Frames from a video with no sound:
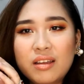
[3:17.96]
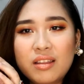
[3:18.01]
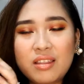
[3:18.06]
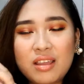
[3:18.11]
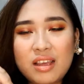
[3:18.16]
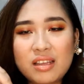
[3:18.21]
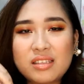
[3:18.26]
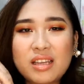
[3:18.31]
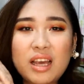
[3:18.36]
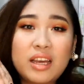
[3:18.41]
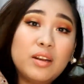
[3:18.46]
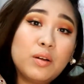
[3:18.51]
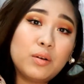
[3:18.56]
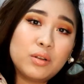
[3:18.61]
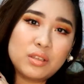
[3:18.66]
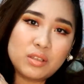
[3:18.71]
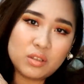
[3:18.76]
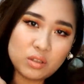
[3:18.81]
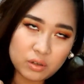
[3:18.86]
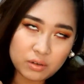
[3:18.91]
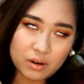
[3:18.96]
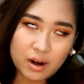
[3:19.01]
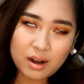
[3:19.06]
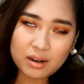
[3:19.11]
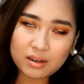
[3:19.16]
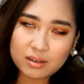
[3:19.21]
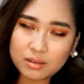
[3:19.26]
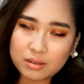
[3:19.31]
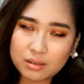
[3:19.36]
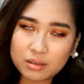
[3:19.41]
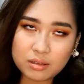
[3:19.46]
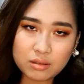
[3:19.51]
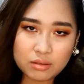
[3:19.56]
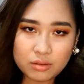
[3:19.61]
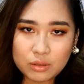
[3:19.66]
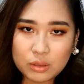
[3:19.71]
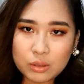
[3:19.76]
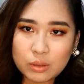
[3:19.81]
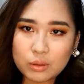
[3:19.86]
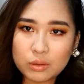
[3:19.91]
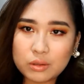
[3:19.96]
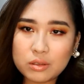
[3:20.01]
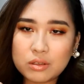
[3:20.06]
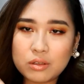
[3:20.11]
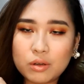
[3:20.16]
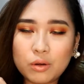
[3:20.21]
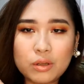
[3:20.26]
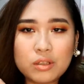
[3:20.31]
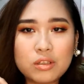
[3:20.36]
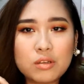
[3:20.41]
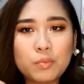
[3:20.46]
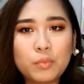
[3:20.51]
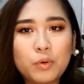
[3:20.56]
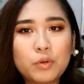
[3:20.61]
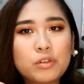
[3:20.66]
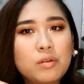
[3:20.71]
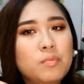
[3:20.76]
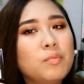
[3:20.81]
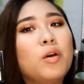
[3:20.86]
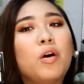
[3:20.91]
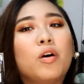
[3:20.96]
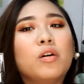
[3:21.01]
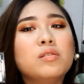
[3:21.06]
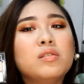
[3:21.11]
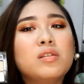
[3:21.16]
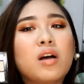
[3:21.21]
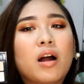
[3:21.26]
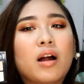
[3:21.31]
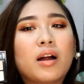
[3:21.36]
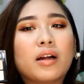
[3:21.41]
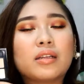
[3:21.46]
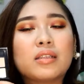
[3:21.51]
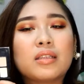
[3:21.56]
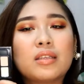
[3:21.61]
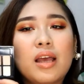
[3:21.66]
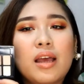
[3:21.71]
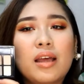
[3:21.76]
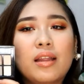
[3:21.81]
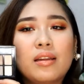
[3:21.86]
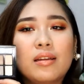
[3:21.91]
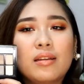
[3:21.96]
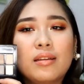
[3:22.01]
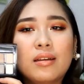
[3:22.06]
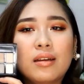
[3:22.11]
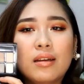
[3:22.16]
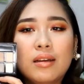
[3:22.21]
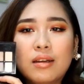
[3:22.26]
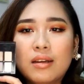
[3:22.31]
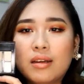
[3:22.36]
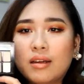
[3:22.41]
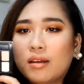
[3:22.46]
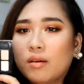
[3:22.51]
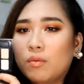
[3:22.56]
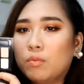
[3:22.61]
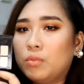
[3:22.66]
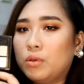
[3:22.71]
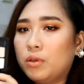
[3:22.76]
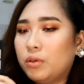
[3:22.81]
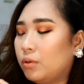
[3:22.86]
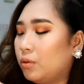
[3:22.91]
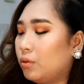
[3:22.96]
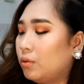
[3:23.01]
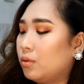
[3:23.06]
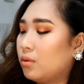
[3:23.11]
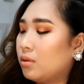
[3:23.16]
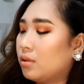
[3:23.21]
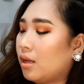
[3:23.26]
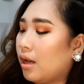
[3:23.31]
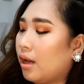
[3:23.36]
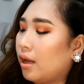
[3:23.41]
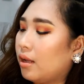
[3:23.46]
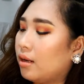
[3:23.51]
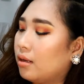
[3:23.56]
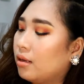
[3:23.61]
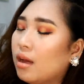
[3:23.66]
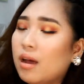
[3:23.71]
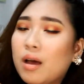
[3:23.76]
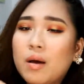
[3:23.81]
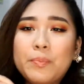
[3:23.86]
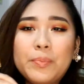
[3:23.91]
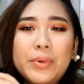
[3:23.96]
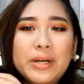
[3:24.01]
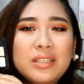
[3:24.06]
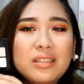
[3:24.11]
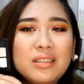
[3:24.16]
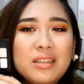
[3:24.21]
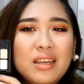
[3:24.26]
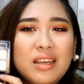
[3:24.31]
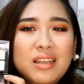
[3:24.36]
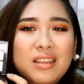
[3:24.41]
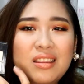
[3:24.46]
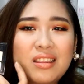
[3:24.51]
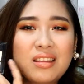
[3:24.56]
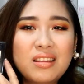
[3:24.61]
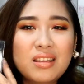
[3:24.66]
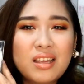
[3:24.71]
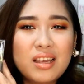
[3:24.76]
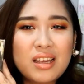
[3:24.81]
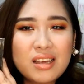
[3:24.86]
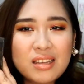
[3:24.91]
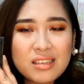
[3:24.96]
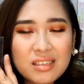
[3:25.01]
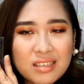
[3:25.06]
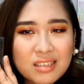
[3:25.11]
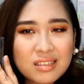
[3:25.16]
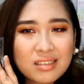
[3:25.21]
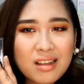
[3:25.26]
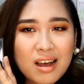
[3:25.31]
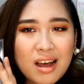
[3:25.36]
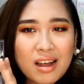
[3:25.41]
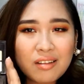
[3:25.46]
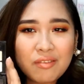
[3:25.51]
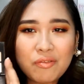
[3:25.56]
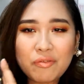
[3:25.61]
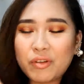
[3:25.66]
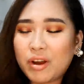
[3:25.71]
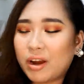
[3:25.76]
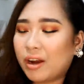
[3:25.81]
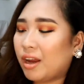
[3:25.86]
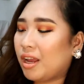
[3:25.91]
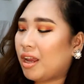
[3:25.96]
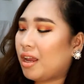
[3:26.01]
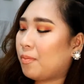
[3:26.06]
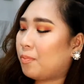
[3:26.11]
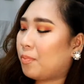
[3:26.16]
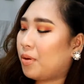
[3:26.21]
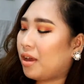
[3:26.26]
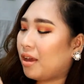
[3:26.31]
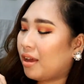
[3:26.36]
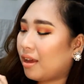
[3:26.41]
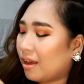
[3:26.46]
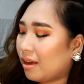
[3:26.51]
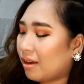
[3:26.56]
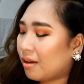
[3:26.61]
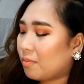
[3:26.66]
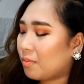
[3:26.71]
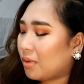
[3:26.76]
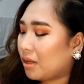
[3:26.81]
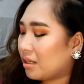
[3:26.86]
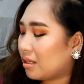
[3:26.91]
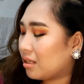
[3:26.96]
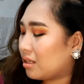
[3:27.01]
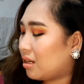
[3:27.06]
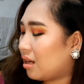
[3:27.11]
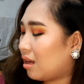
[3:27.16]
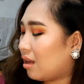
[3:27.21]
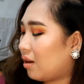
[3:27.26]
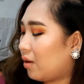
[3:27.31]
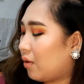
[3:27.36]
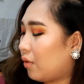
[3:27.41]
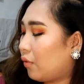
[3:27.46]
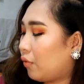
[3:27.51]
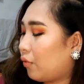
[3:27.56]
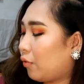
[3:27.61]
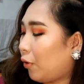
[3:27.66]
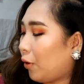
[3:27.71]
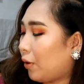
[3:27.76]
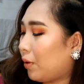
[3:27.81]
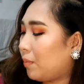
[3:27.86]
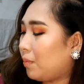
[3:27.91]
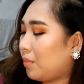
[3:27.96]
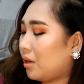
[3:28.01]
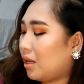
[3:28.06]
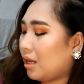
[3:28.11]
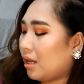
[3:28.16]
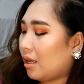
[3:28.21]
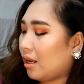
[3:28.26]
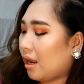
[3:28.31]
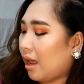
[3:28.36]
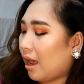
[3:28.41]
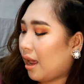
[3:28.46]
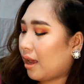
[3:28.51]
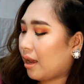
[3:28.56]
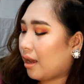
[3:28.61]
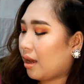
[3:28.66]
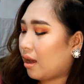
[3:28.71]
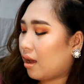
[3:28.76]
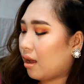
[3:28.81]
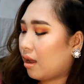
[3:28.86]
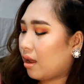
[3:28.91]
this, I know it's the Rock Nude, so it's supposed to be all darks and blues, but it is not very pigmented for me. Like,